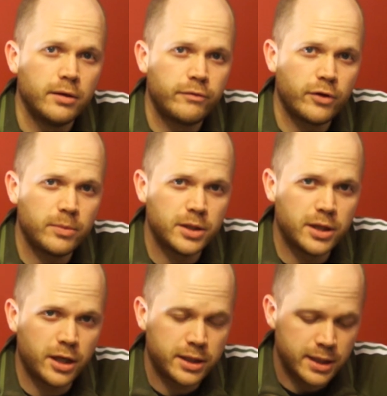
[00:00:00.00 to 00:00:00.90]
from the
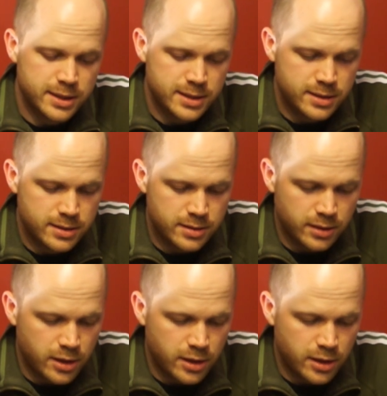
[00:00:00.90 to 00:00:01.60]
darkness